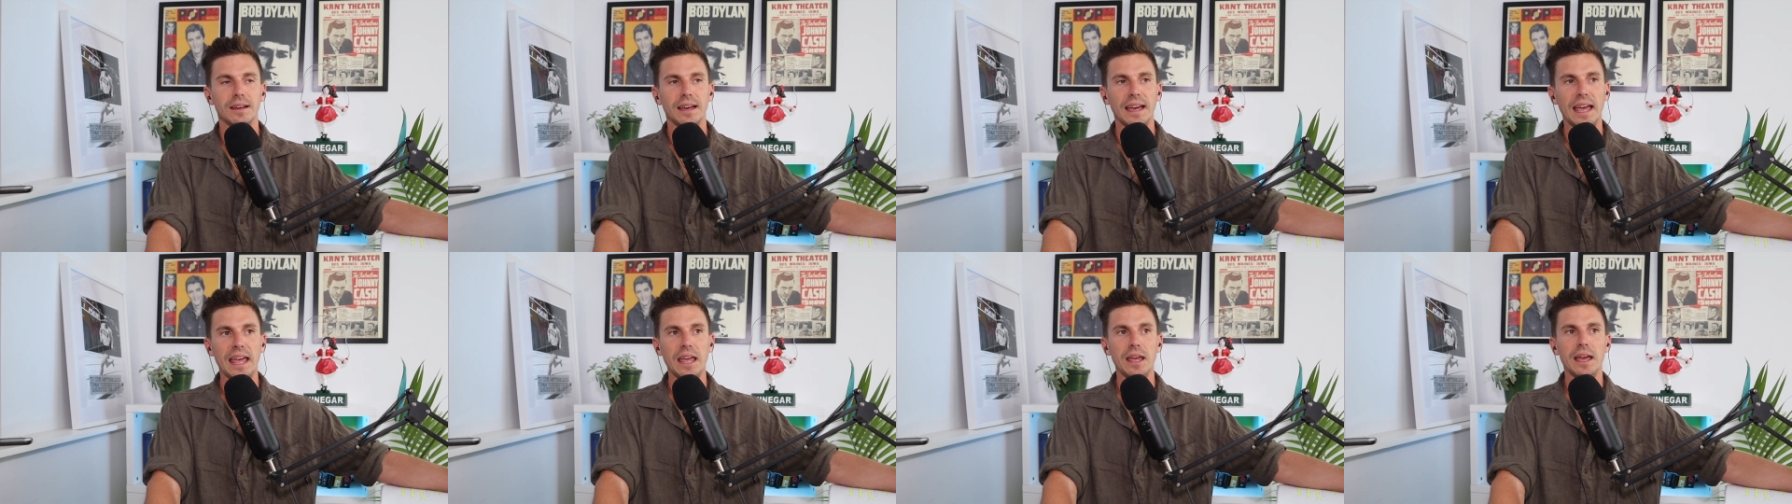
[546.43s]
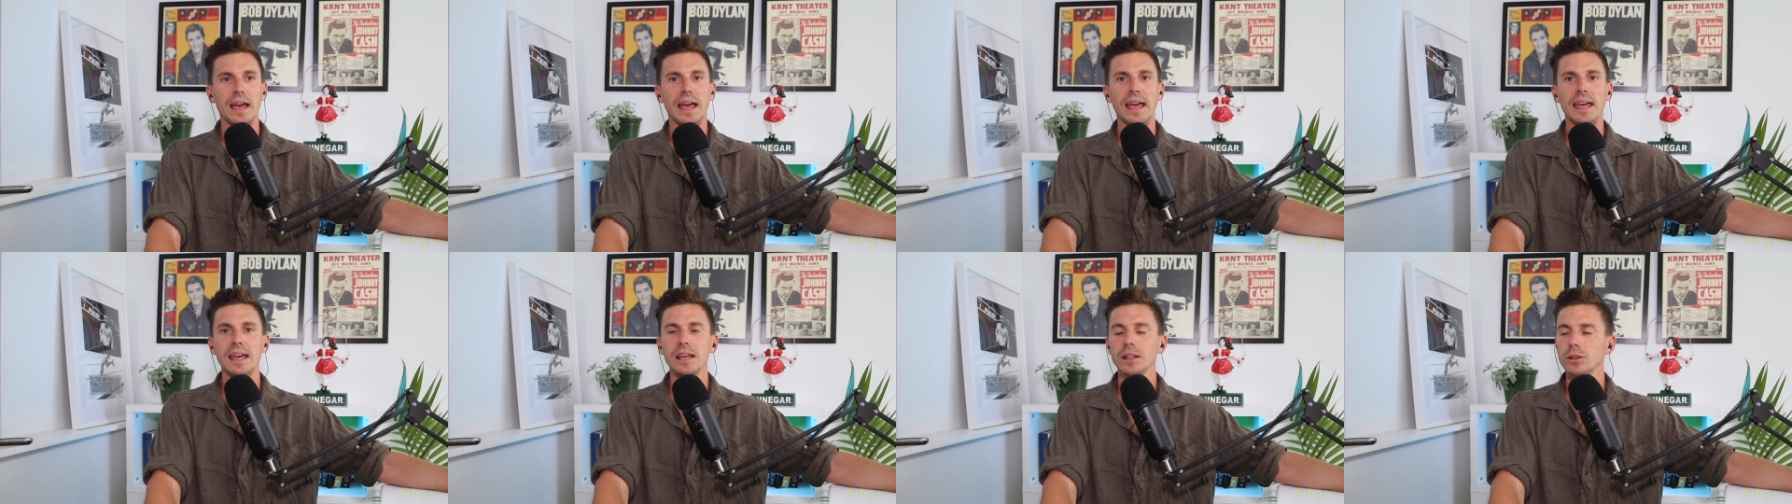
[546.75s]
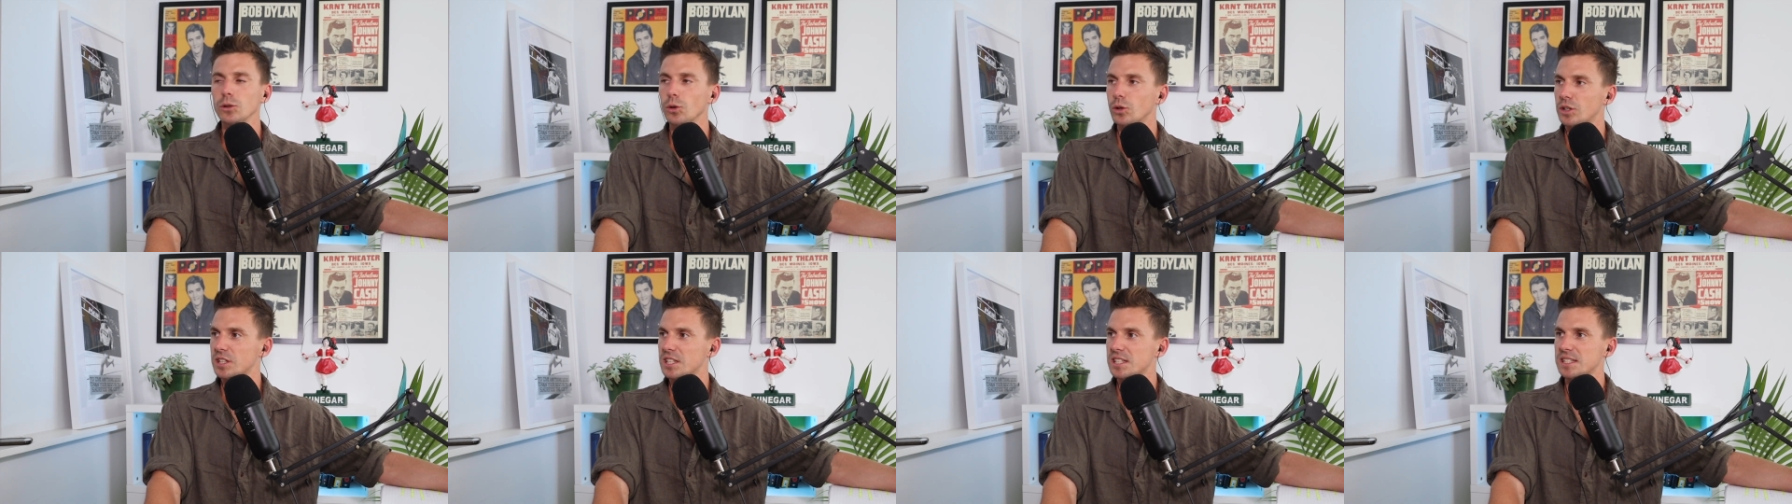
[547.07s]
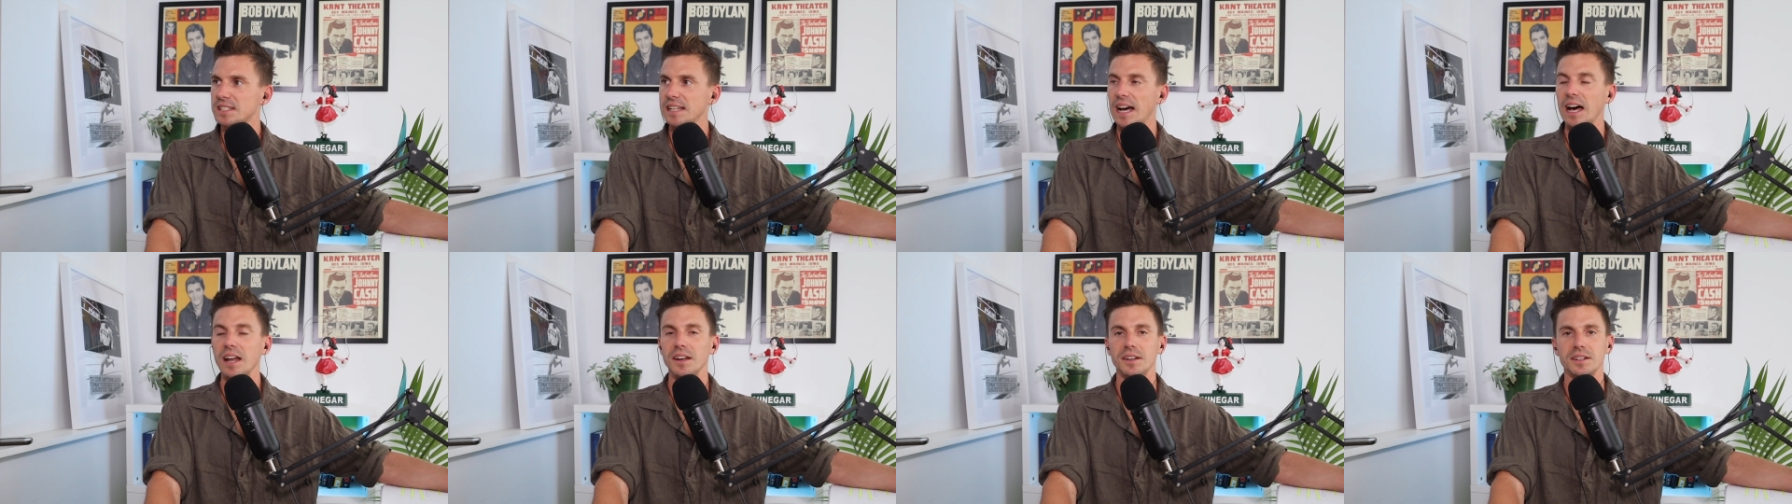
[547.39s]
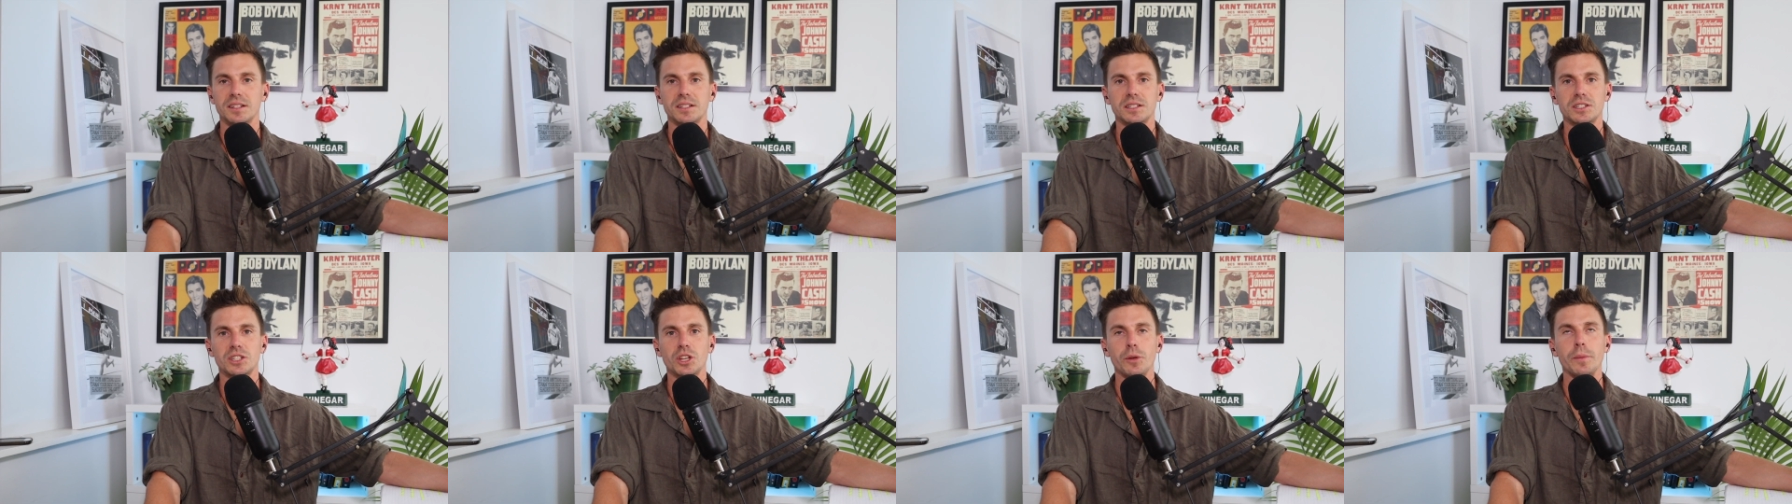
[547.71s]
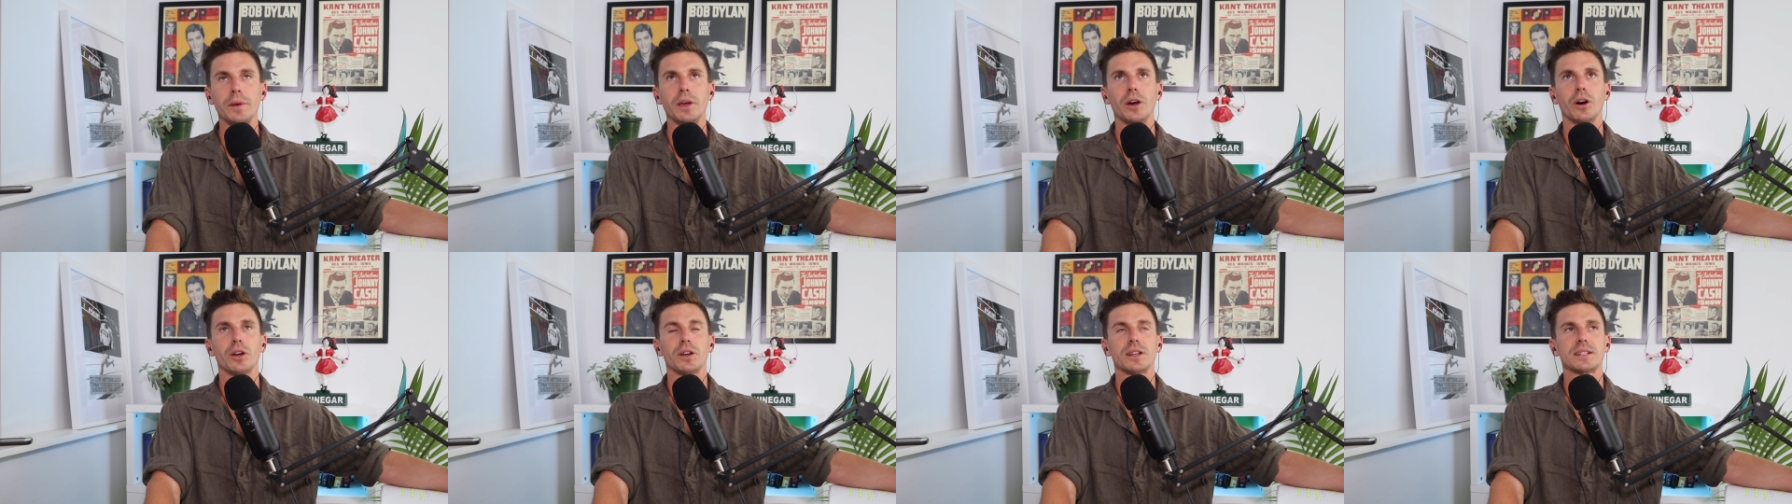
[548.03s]
He he looked stunned, to
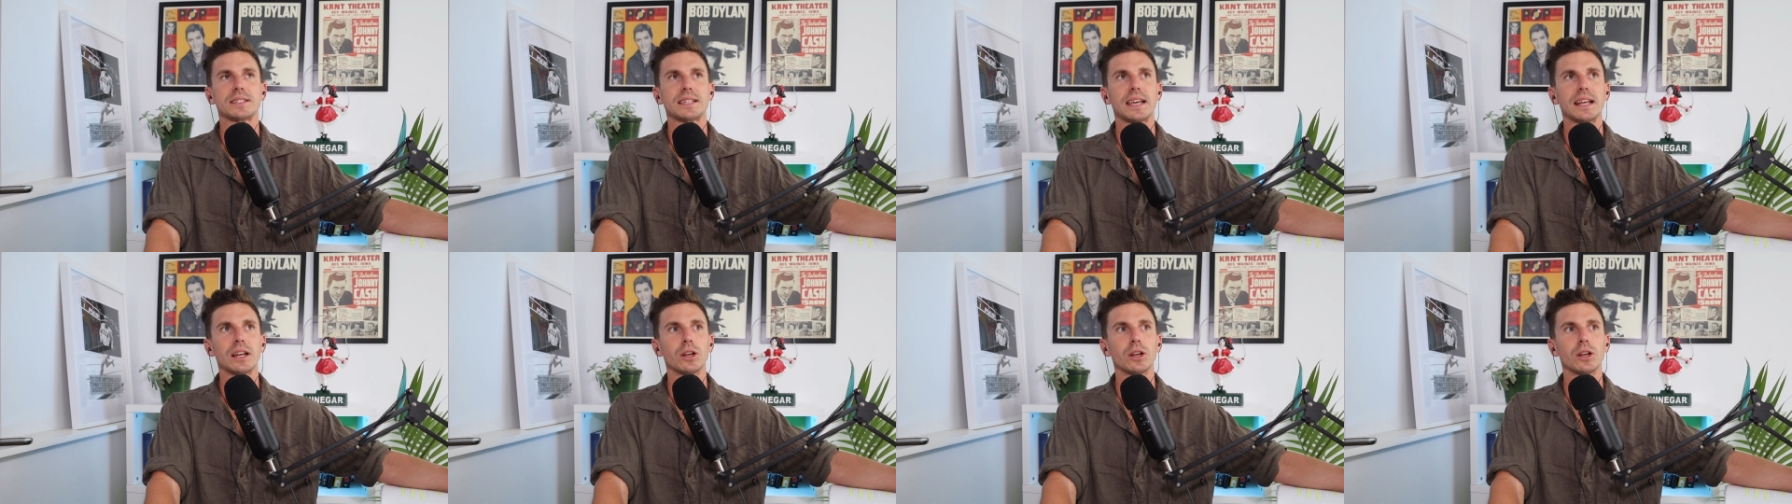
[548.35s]
be honest.